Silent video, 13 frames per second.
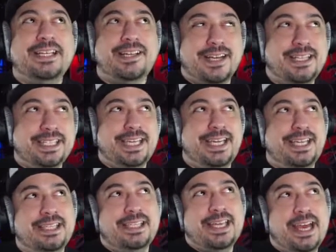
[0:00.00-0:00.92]

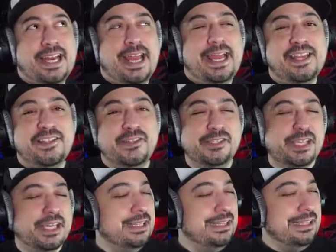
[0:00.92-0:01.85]
content that answers
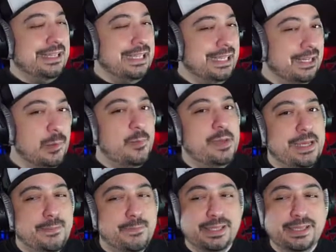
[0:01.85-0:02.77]
a little
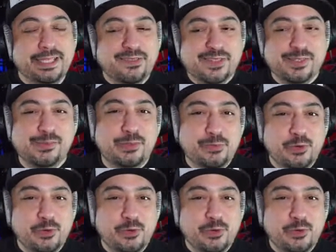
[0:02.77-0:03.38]
bit, but leaves us with